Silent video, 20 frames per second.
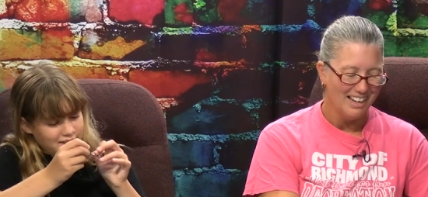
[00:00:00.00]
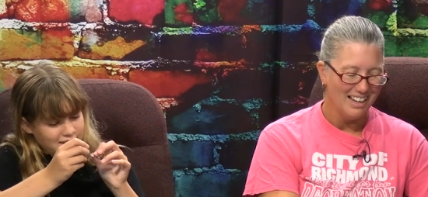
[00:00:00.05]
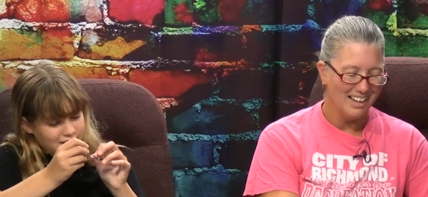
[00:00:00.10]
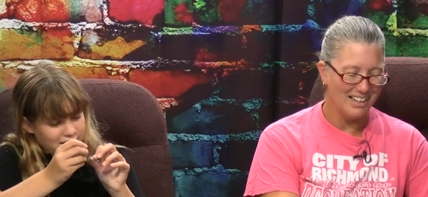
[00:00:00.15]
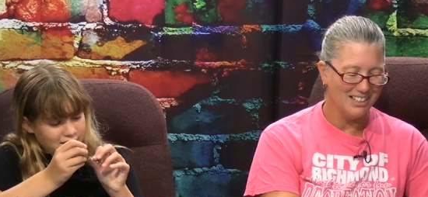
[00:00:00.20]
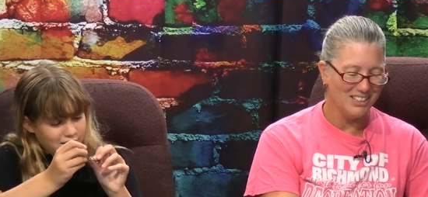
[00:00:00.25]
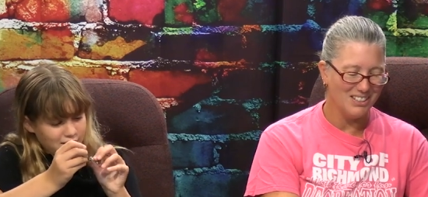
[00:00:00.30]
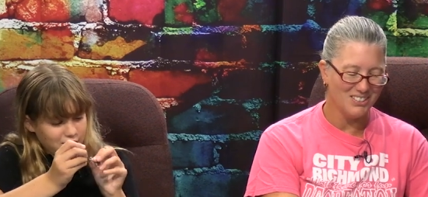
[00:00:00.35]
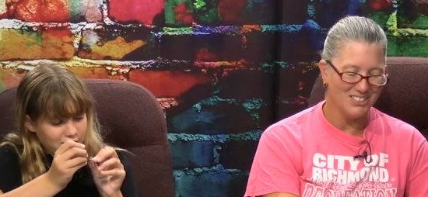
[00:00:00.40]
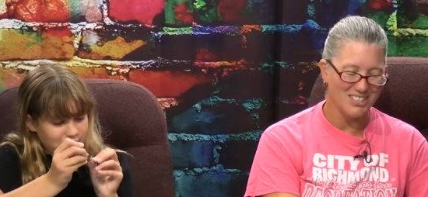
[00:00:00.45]

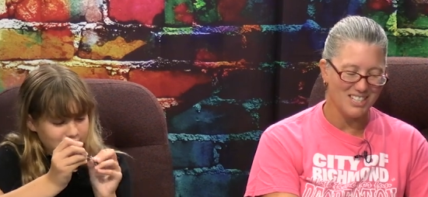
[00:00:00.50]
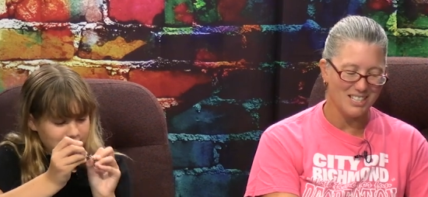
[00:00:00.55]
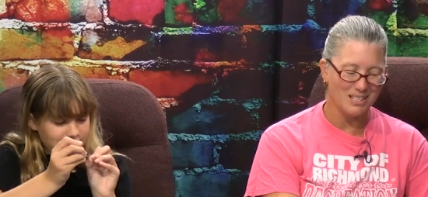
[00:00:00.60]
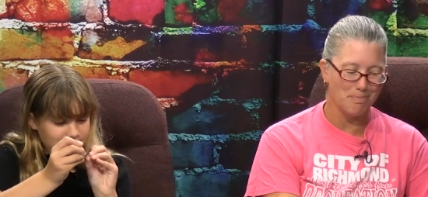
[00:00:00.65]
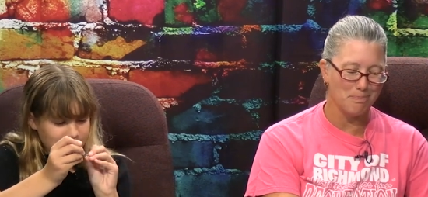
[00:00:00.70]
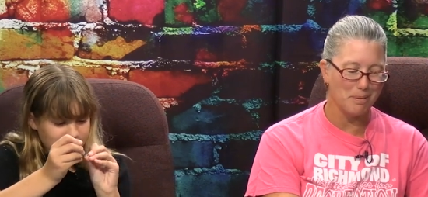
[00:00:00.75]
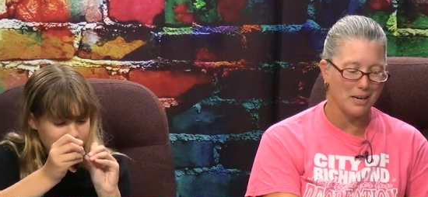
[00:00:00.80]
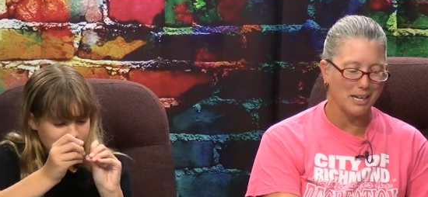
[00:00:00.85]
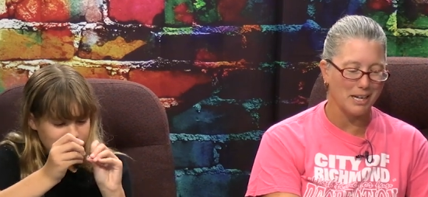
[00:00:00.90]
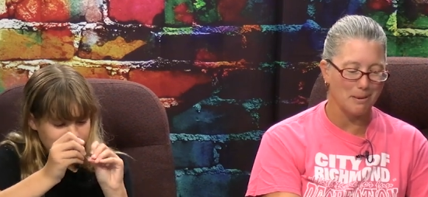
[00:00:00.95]
Speaker 1: and you just
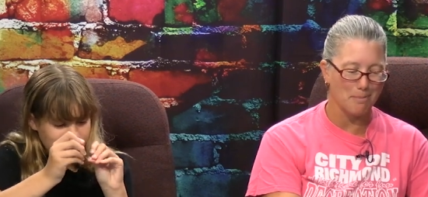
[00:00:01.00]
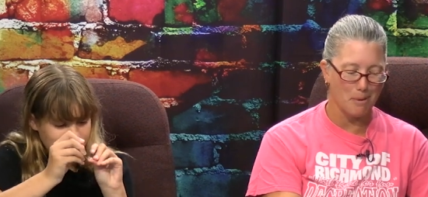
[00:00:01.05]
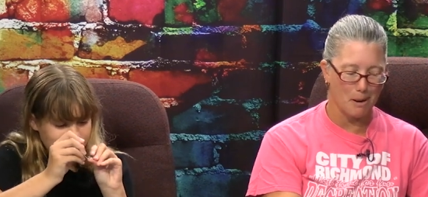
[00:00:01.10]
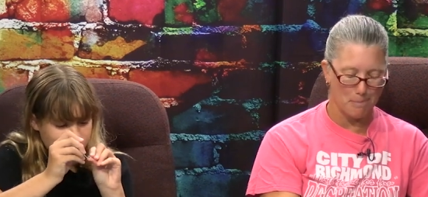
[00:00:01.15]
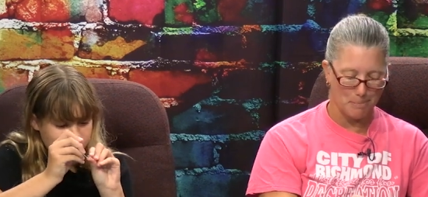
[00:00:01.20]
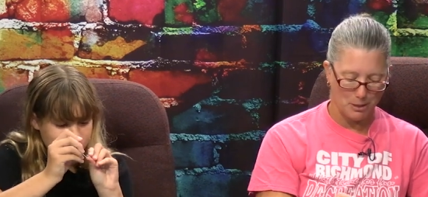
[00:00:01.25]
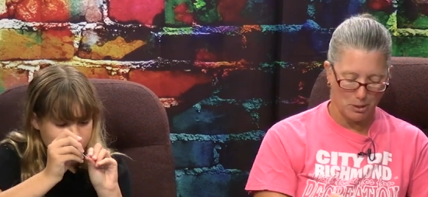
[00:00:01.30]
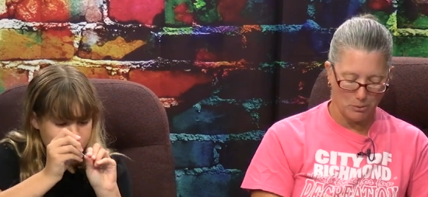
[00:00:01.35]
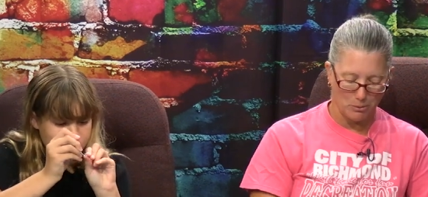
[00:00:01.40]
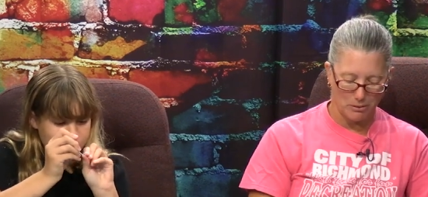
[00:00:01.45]
pick them up
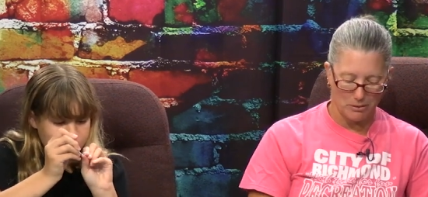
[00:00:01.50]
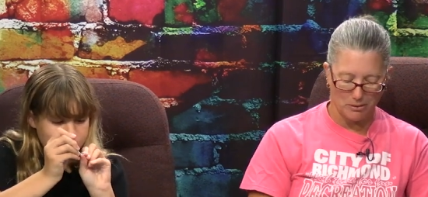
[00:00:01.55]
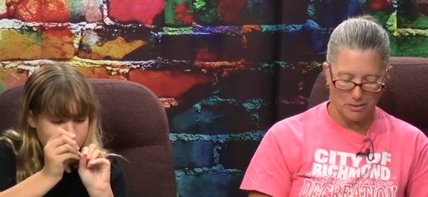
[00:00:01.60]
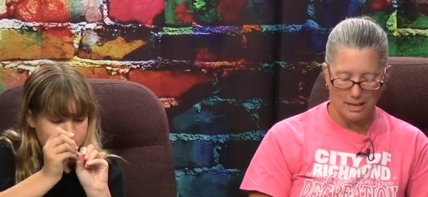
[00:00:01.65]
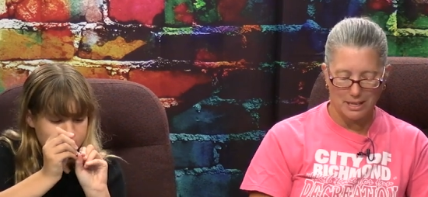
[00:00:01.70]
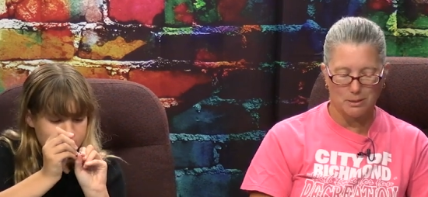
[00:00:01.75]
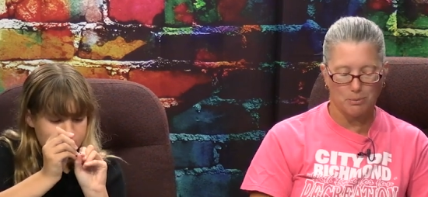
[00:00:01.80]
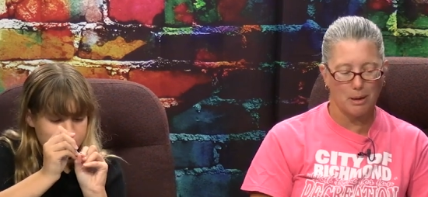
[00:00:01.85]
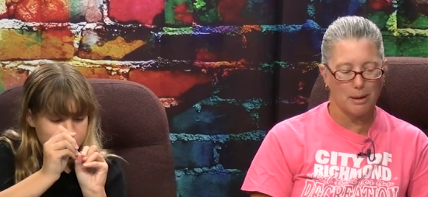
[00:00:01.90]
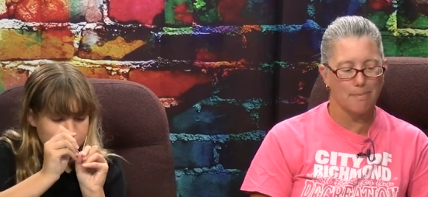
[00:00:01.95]
in order.
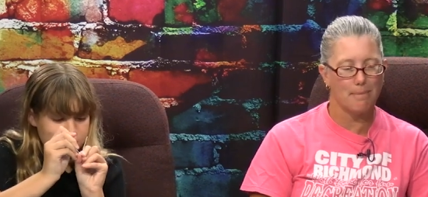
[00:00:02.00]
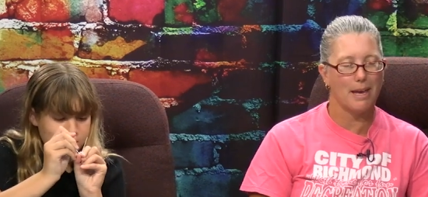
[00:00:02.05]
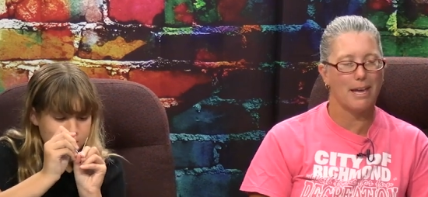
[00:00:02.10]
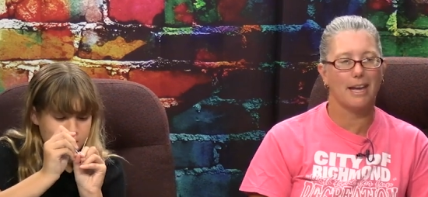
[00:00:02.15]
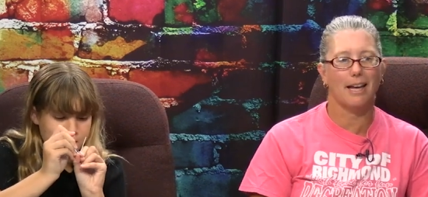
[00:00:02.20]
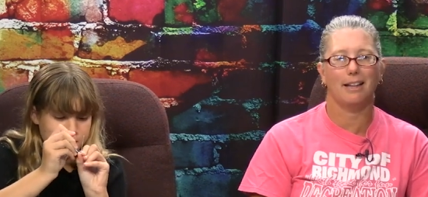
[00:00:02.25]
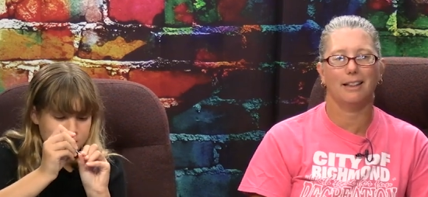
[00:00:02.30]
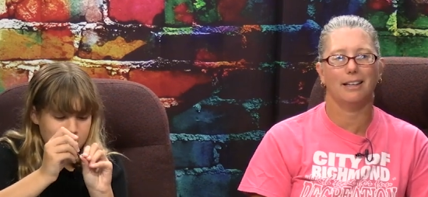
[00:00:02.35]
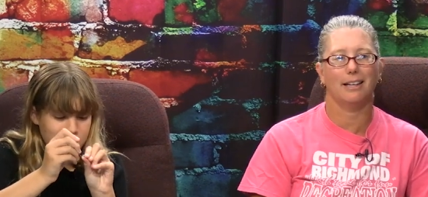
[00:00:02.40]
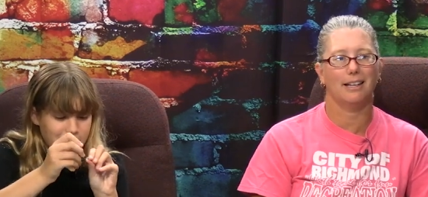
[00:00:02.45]
That's why
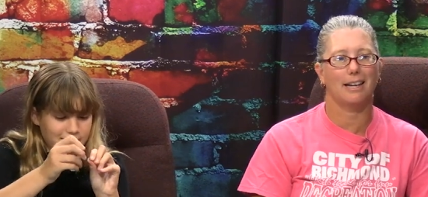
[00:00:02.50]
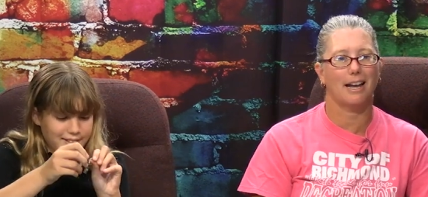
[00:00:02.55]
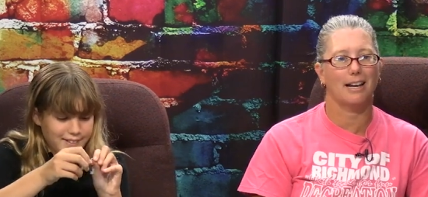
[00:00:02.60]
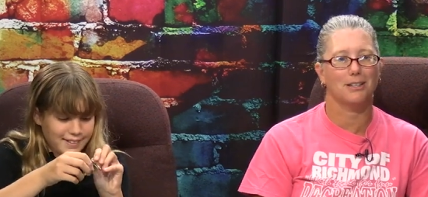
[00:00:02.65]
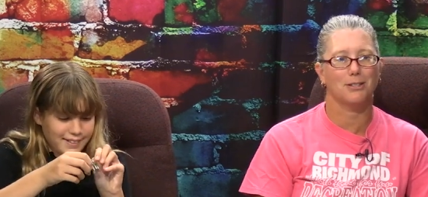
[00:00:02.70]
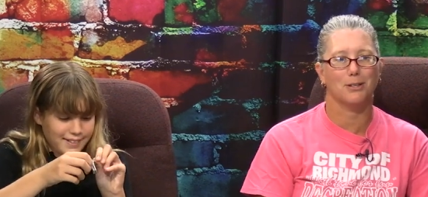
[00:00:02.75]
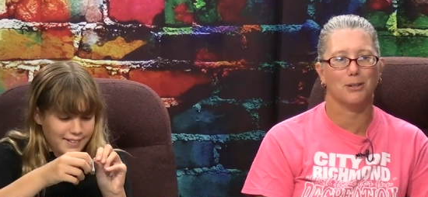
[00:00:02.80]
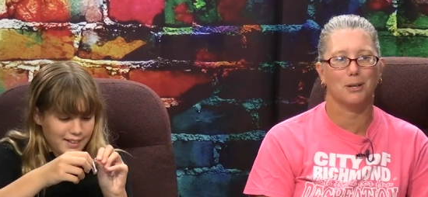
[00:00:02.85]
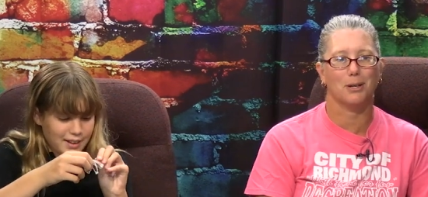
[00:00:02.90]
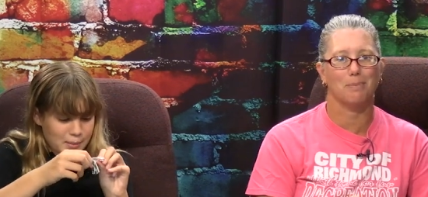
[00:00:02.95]
Mayella and I
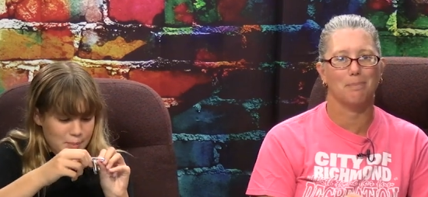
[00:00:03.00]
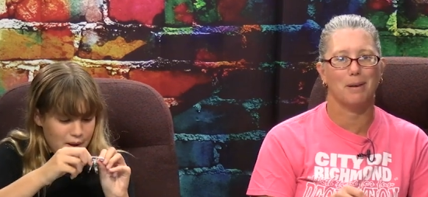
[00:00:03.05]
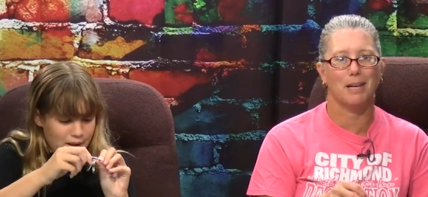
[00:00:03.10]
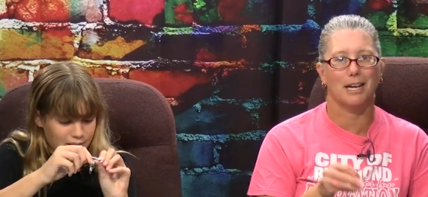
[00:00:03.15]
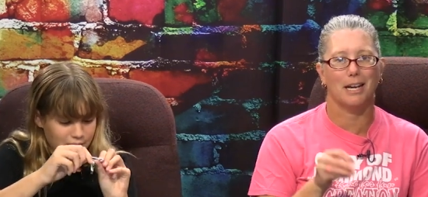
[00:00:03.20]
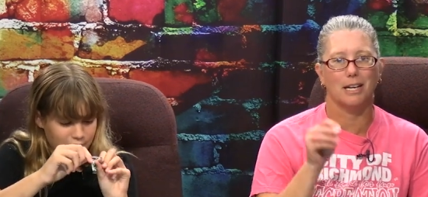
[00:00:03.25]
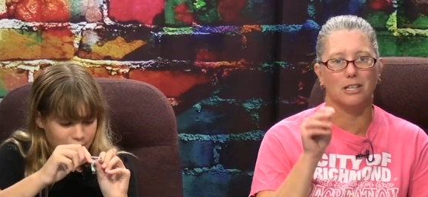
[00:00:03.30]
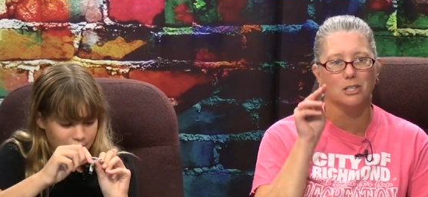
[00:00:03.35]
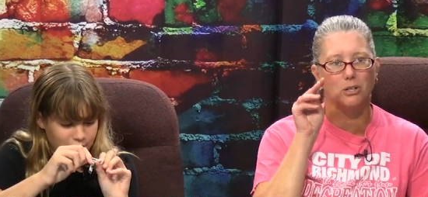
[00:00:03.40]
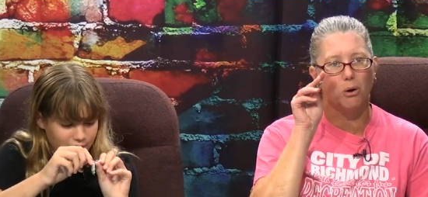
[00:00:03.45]
took a I'm
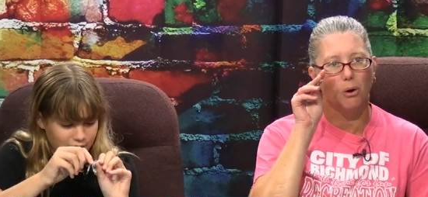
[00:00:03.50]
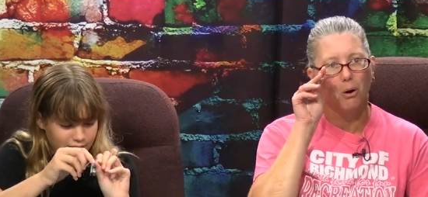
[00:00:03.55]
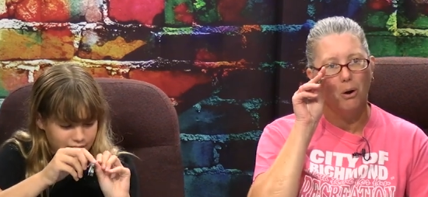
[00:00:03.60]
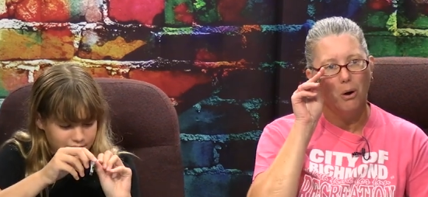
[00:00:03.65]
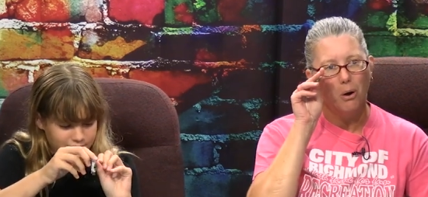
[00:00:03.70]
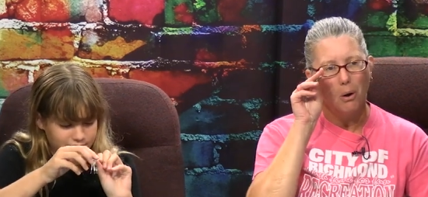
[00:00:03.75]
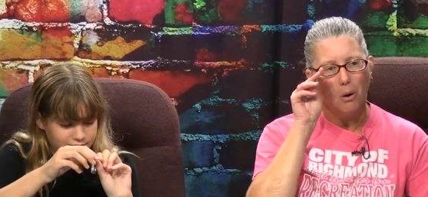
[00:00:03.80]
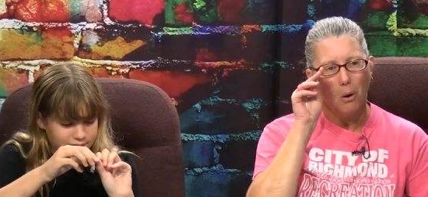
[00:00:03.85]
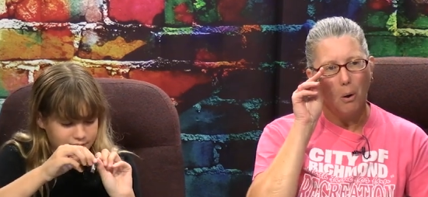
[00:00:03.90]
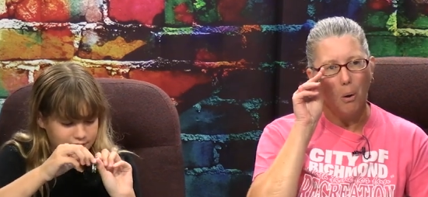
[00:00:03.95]
minute to fun.